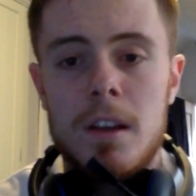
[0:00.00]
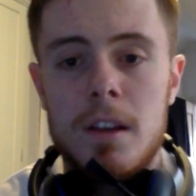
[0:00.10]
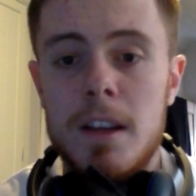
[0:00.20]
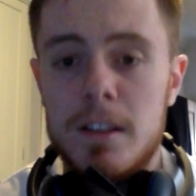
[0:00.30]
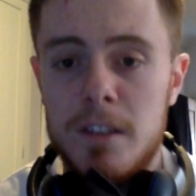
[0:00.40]

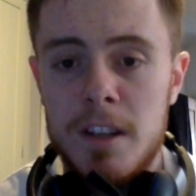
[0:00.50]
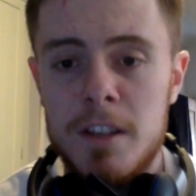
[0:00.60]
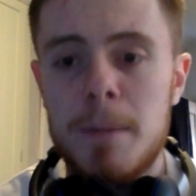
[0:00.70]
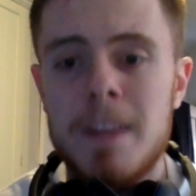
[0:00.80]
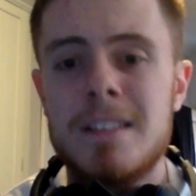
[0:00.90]
yeah, so this
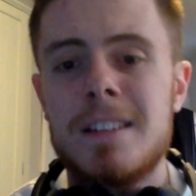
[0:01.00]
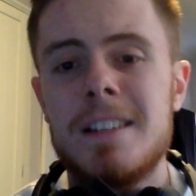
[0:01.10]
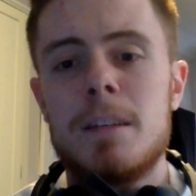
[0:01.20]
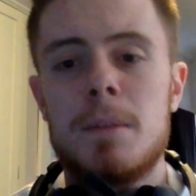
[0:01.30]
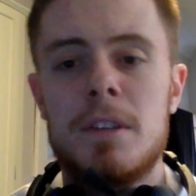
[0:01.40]
is
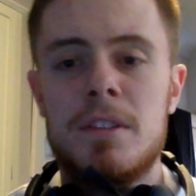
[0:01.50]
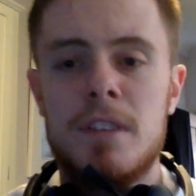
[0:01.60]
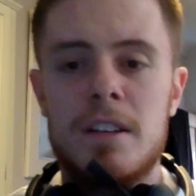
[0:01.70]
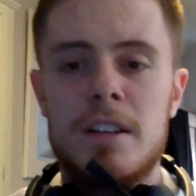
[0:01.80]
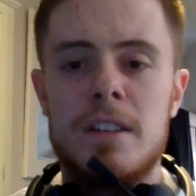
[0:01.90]
basically going to be a
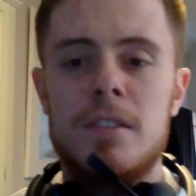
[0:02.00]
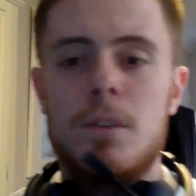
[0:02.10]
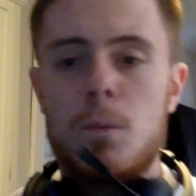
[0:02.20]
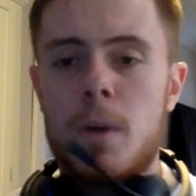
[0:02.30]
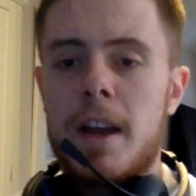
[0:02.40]
series
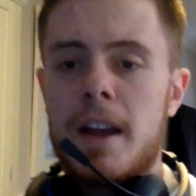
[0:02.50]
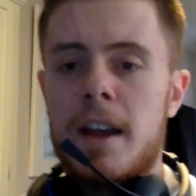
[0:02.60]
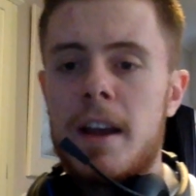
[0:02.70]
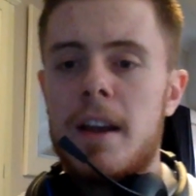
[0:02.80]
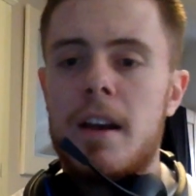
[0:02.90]

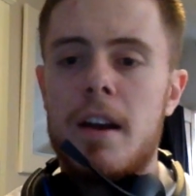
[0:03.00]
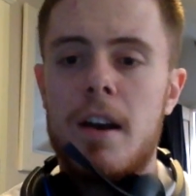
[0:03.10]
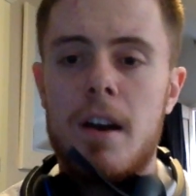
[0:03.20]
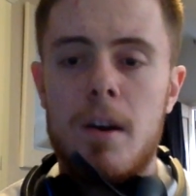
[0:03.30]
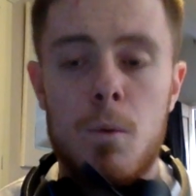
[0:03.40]
where
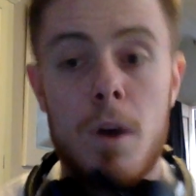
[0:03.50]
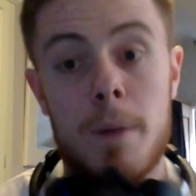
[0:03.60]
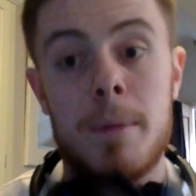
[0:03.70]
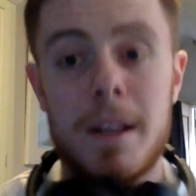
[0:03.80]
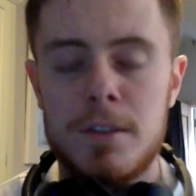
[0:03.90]
what I
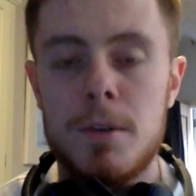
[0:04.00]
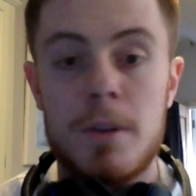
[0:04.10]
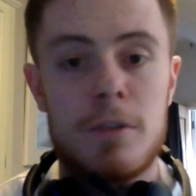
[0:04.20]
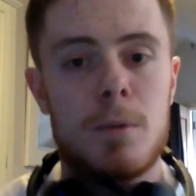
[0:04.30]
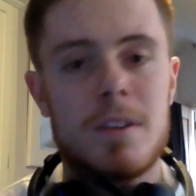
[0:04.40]
plan to do
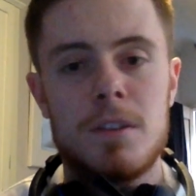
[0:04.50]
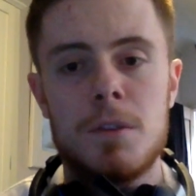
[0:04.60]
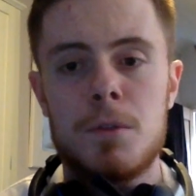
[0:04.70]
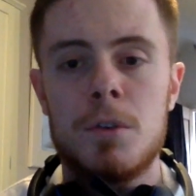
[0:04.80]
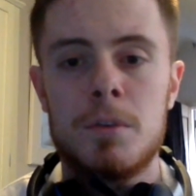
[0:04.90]
every Wednesday,
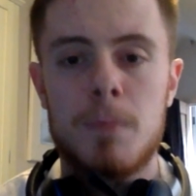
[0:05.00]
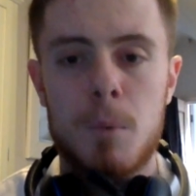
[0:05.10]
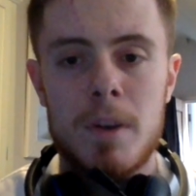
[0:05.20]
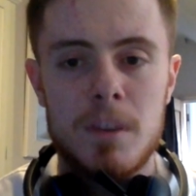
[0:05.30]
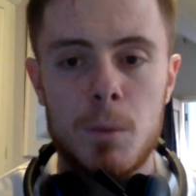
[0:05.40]
of course, my
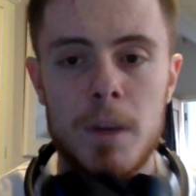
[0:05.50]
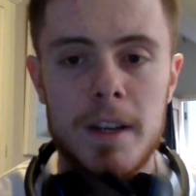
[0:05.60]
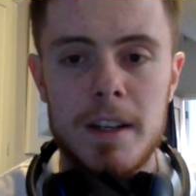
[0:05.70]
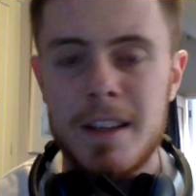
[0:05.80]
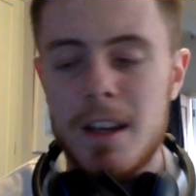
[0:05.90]
Wednesday
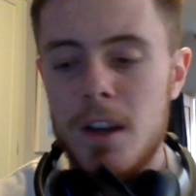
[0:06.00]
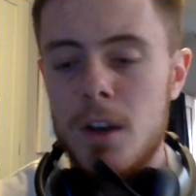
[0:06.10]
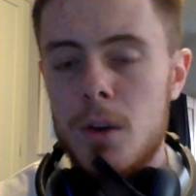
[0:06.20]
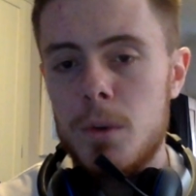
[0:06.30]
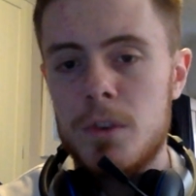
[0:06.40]
weekly,
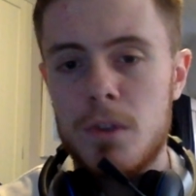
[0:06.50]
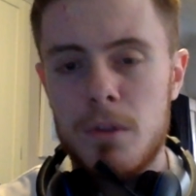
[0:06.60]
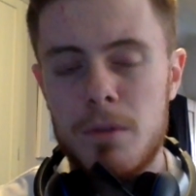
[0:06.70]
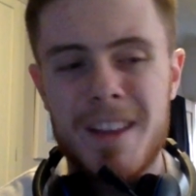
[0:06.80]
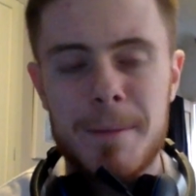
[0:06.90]
which
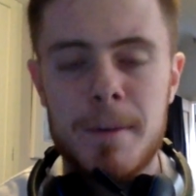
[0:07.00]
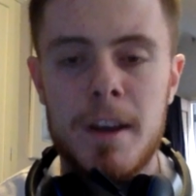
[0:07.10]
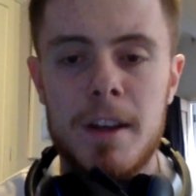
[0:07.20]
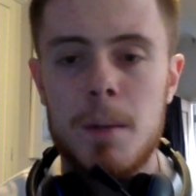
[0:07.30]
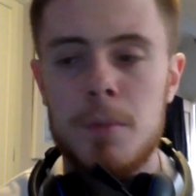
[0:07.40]
the name
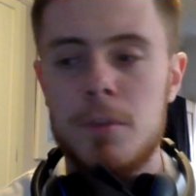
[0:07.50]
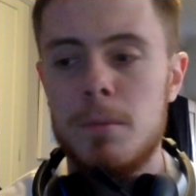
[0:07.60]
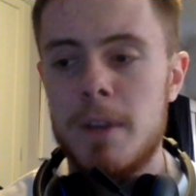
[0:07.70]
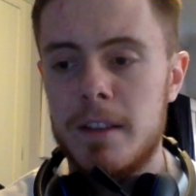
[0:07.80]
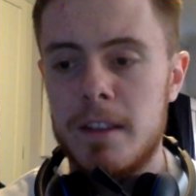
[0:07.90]
kind of comes from
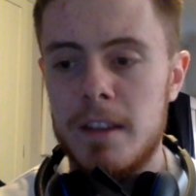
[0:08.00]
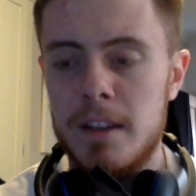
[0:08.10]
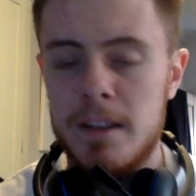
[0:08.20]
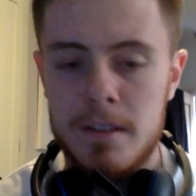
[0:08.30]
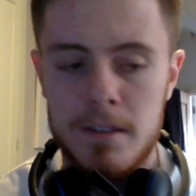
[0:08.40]
like
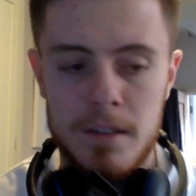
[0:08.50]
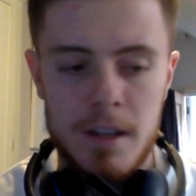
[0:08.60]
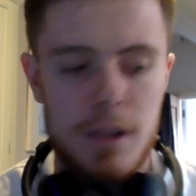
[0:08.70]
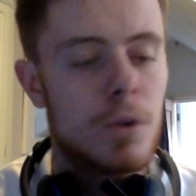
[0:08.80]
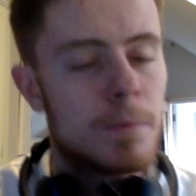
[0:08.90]
a
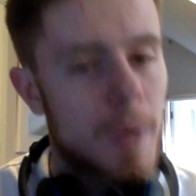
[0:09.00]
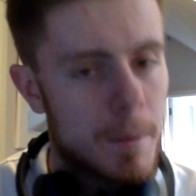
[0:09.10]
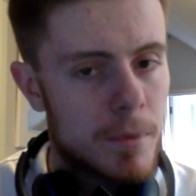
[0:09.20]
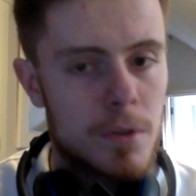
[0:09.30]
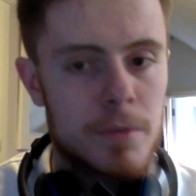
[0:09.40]

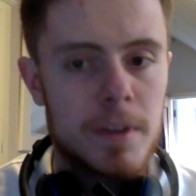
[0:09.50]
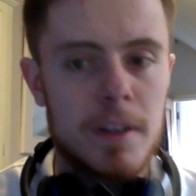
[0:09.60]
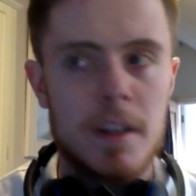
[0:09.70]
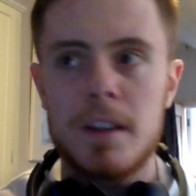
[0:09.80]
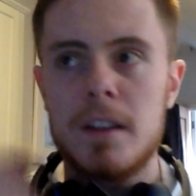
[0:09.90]
newspaper sort of thing,
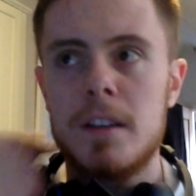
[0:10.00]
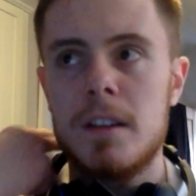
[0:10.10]
like a